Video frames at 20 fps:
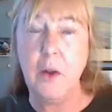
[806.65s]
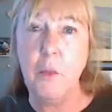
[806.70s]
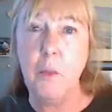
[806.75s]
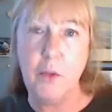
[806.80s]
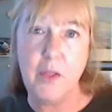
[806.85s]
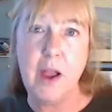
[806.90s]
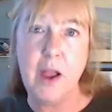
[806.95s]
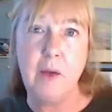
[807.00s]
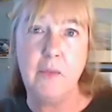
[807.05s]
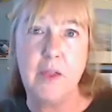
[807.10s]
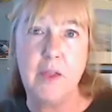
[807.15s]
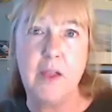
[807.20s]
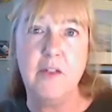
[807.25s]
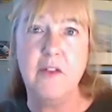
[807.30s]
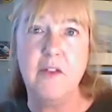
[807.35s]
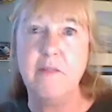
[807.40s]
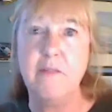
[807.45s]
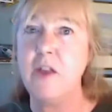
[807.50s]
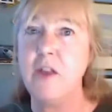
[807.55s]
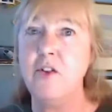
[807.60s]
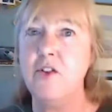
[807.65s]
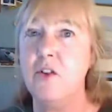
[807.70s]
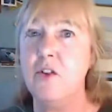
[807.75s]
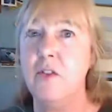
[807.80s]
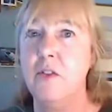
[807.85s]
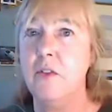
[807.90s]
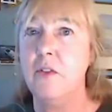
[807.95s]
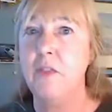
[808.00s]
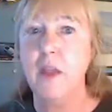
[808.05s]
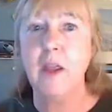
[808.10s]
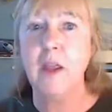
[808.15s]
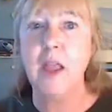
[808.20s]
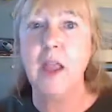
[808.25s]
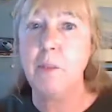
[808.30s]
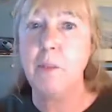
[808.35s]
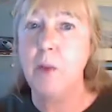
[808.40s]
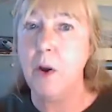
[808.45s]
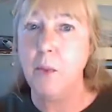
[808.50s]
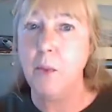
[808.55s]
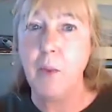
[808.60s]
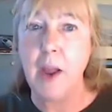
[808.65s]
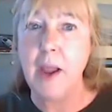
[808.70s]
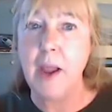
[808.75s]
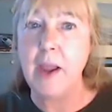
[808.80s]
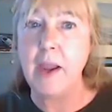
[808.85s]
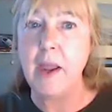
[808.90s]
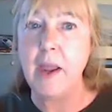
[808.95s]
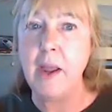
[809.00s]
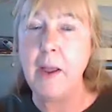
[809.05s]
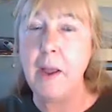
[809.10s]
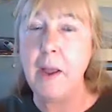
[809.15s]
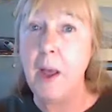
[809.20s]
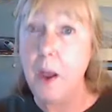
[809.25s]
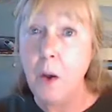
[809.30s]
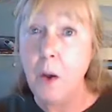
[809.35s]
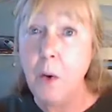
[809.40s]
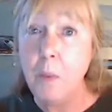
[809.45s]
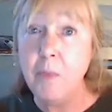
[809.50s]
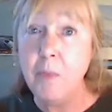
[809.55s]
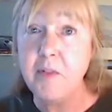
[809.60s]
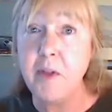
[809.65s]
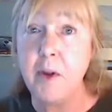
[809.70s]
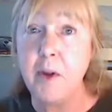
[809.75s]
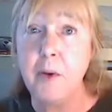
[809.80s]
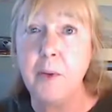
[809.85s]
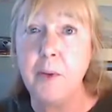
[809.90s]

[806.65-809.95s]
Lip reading: without the intervention that came her way. I hope so.